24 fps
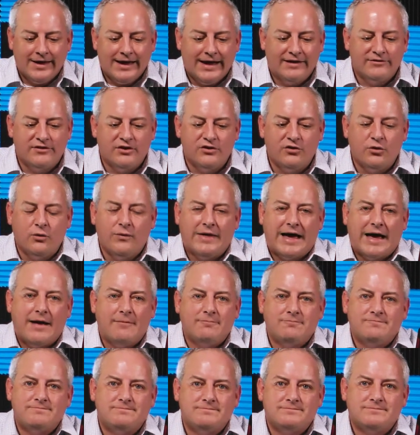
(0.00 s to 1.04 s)
And to do
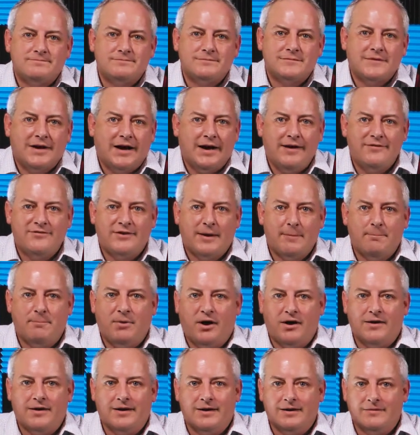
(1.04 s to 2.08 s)
that, I say
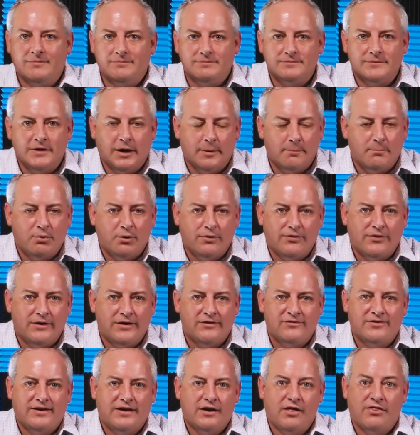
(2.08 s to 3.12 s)
bucket it. Put
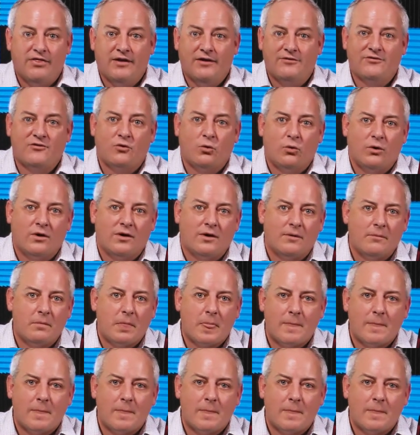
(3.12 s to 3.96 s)
things into this quarter,